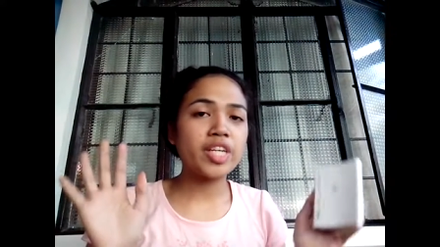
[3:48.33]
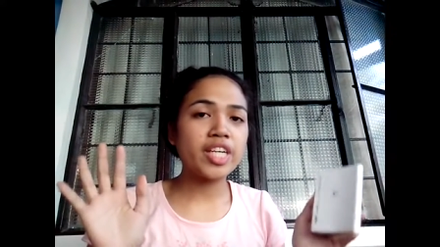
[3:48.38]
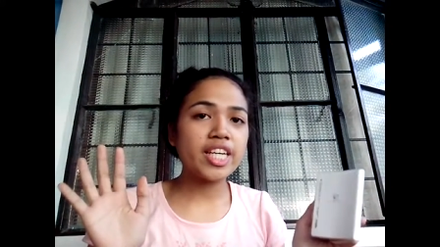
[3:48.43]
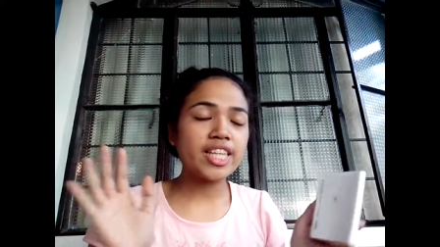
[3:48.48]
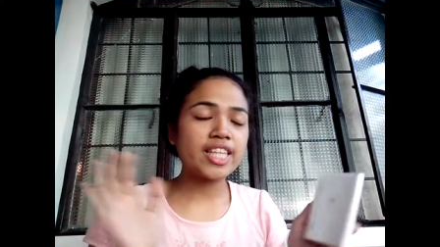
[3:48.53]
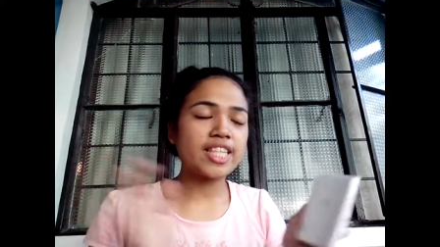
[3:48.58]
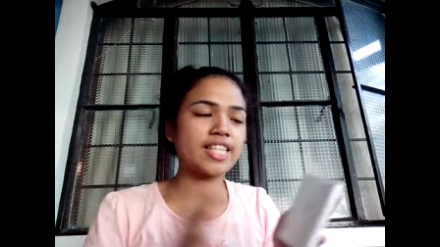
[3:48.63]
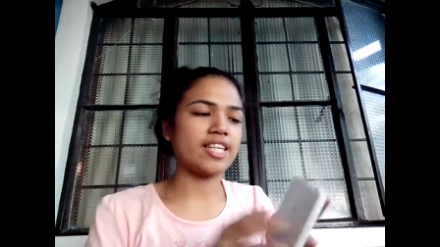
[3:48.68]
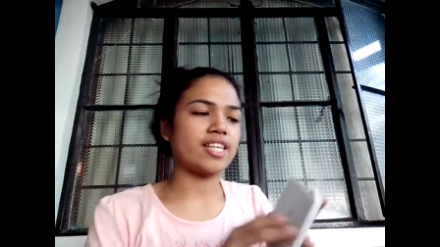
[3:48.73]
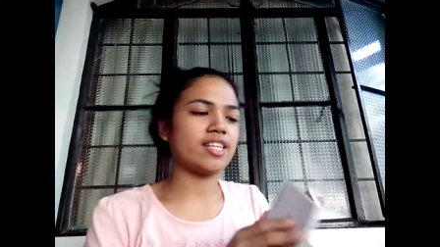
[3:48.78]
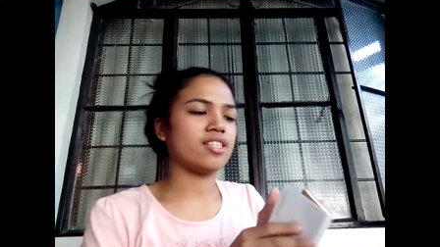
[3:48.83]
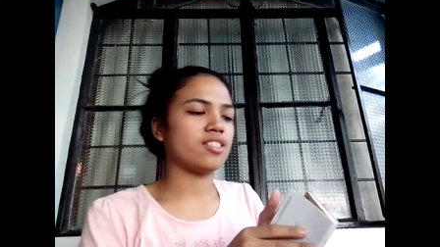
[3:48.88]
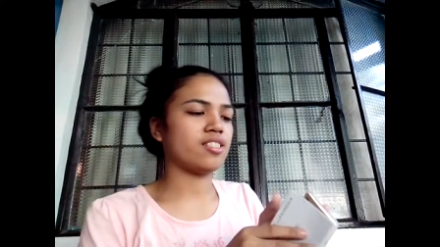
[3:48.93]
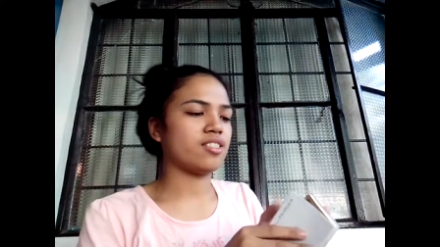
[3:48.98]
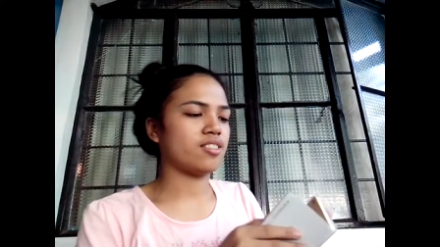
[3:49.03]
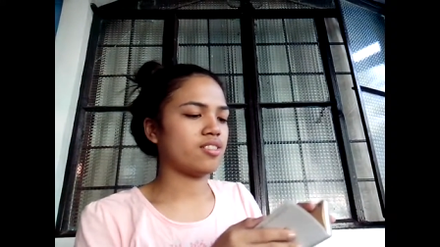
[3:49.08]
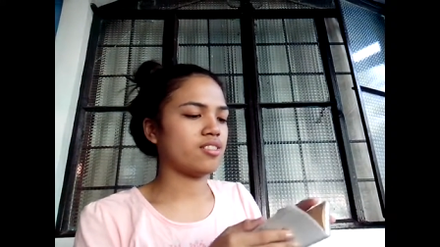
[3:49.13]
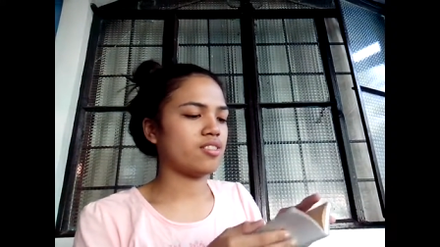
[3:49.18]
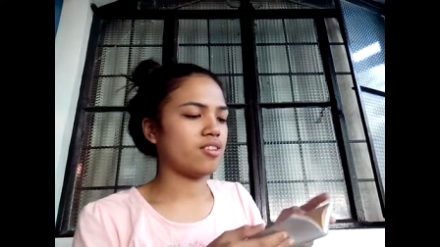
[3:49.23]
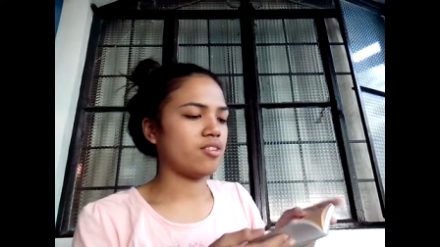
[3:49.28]
really
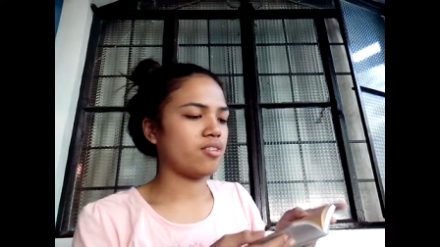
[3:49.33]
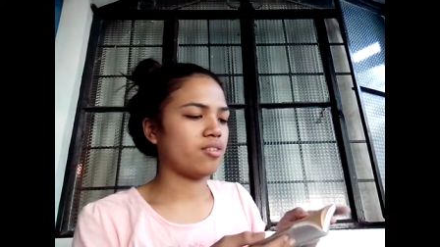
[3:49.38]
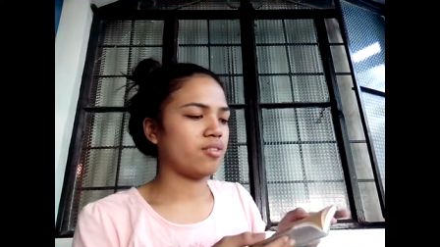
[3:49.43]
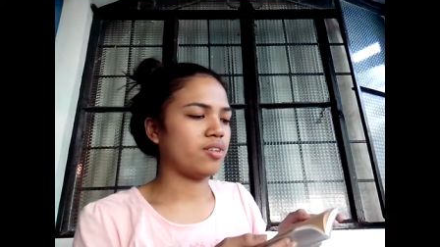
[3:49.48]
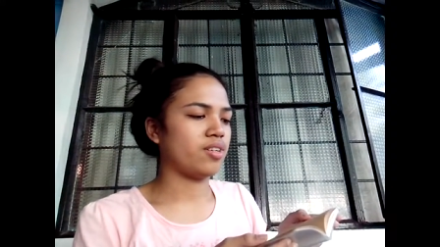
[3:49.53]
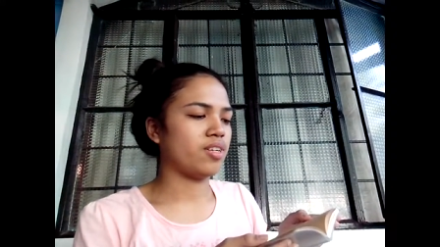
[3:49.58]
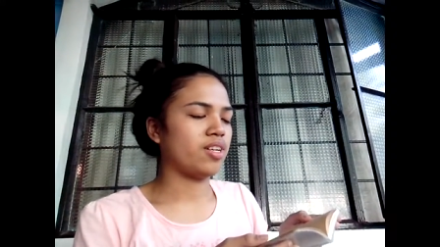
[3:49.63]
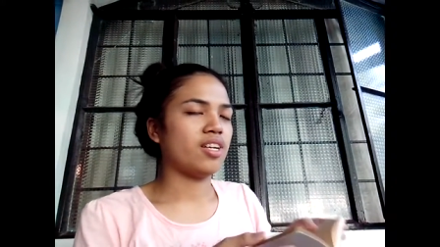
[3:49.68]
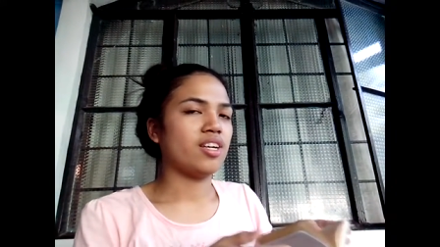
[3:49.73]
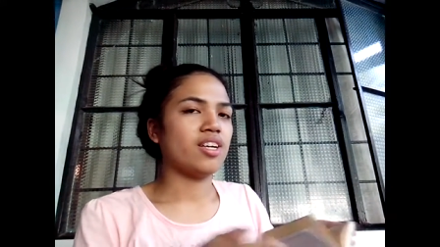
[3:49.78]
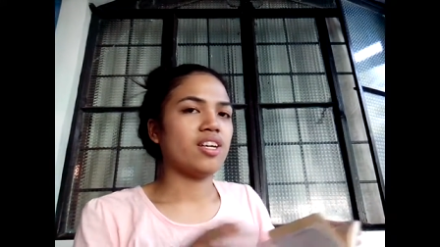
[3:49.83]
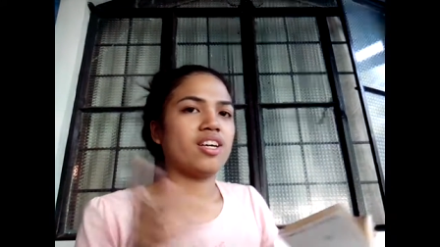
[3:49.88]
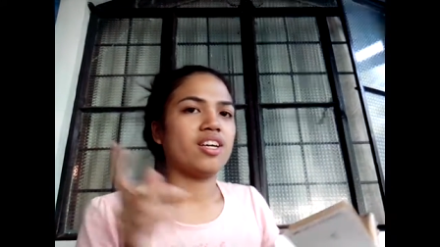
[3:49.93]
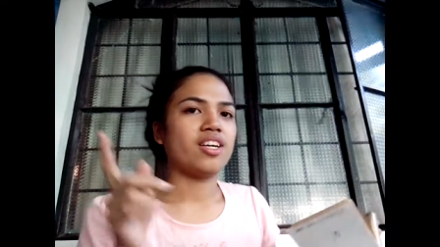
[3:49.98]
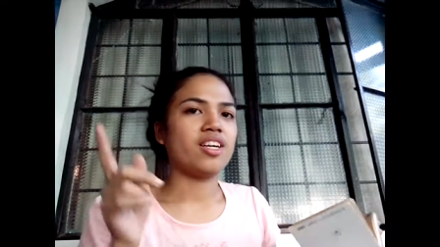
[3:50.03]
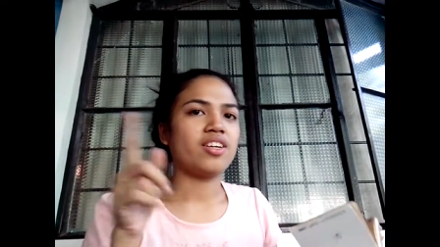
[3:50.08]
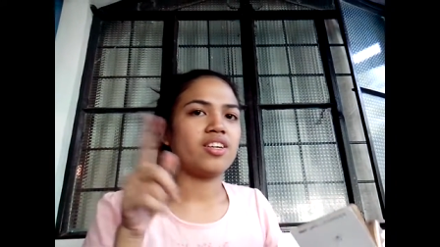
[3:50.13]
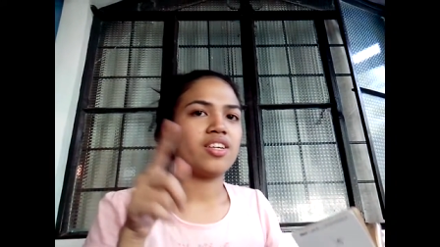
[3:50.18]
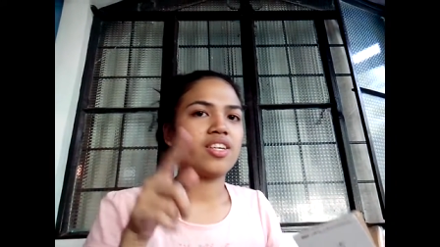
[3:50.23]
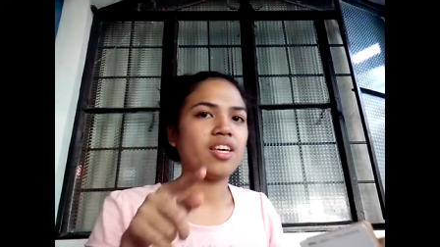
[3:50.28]
nice. So,
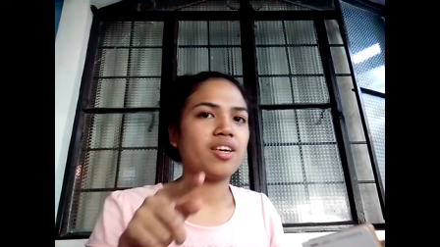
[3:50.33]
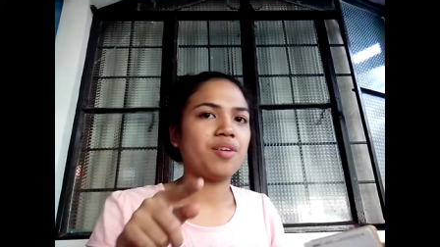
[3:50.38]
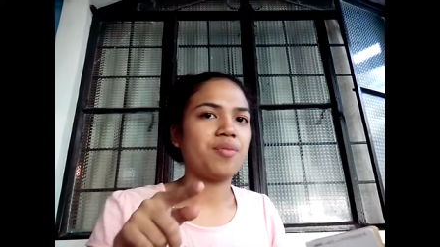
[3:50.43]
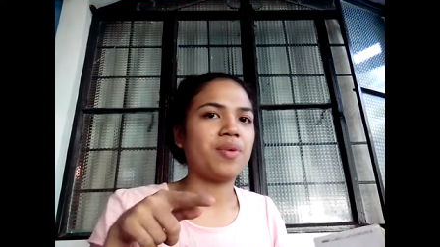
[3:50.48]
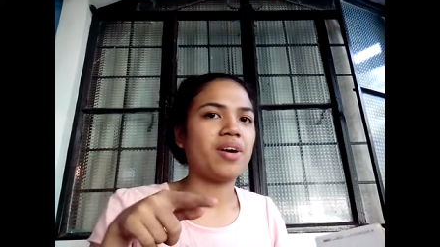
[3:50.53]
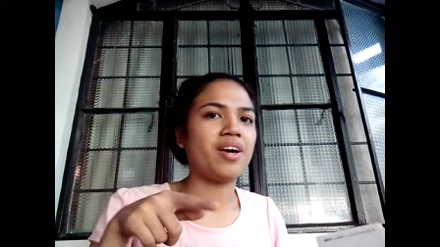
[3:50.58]
okay,